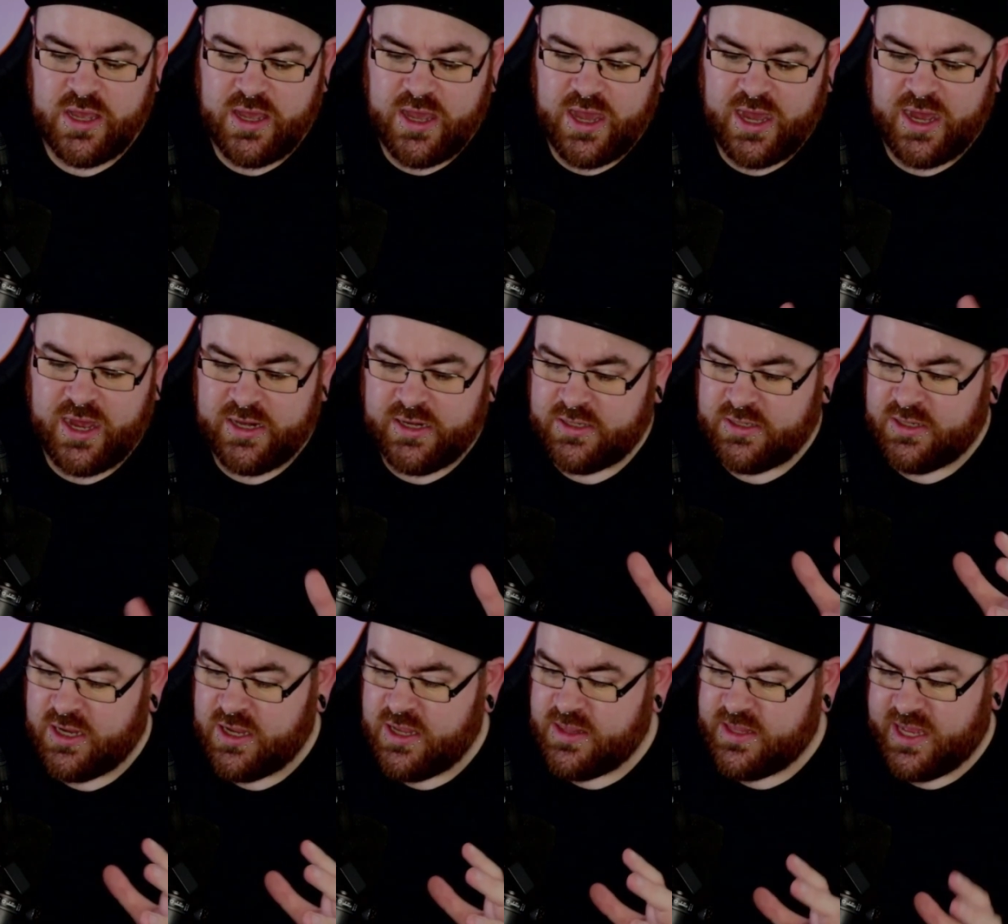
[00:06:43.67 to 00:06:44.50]
And
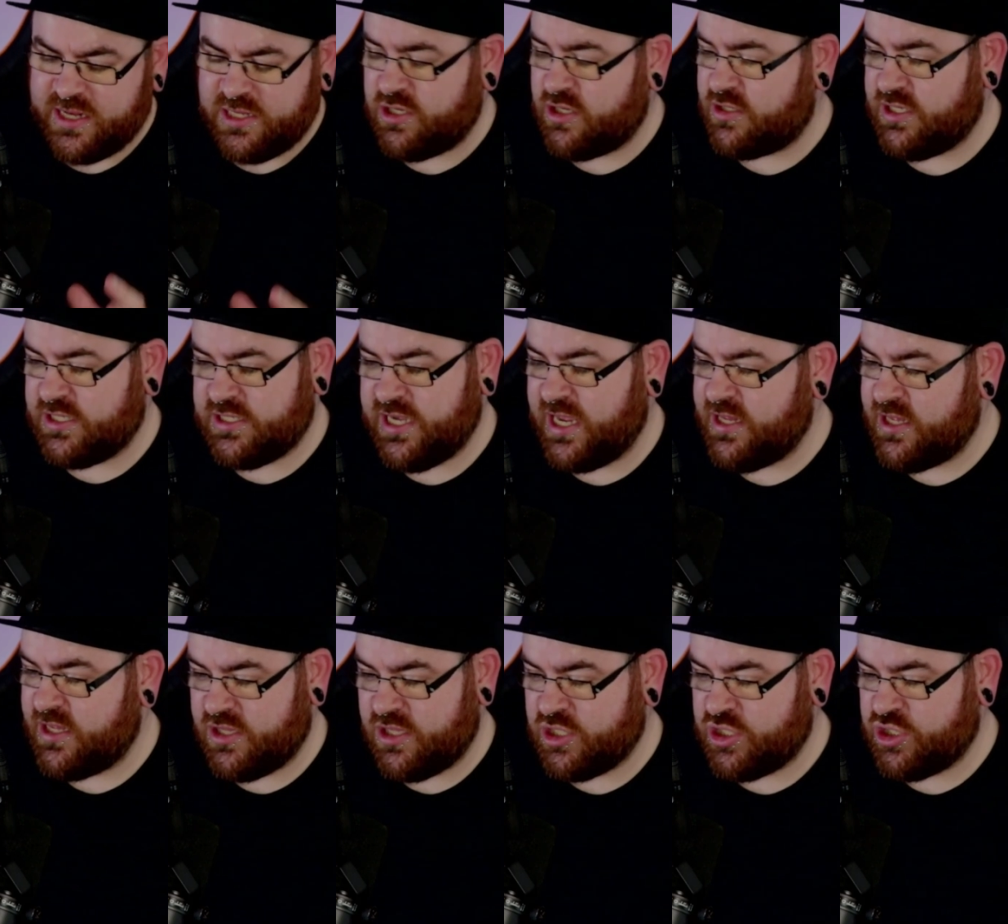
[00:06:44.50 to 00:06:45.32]
that's not to say
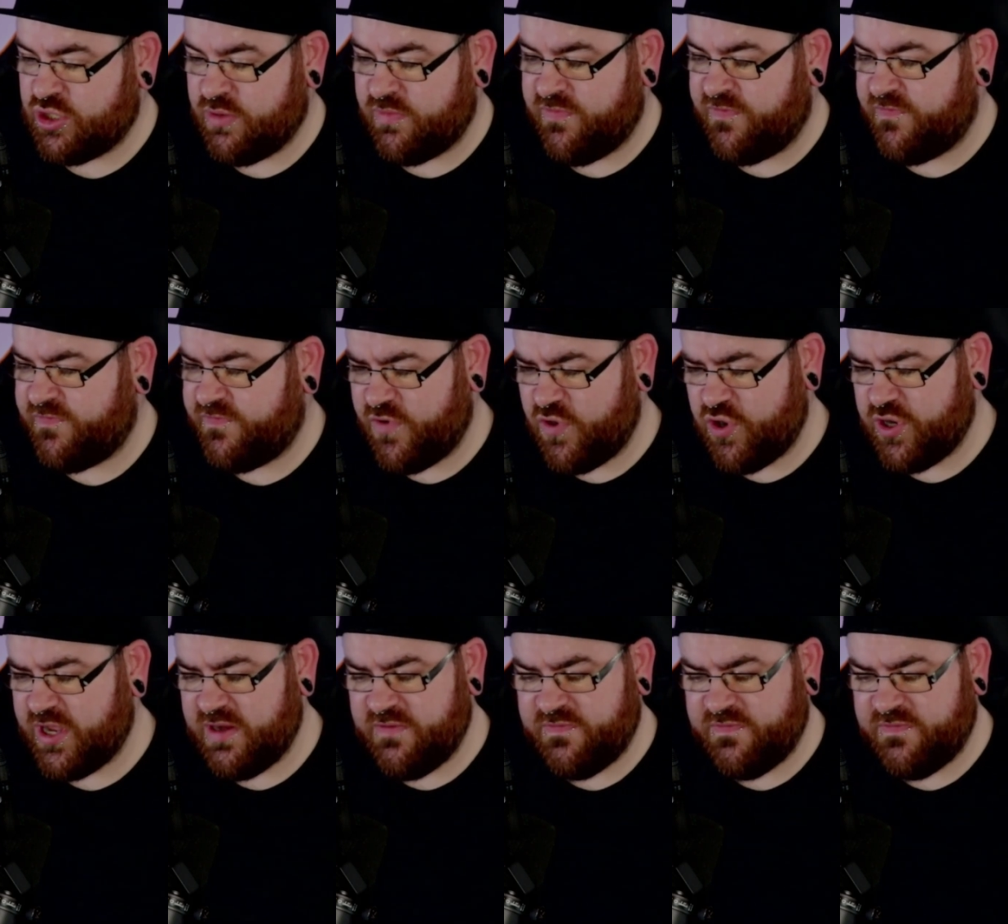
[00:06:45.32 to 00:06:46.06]
that there's some fucking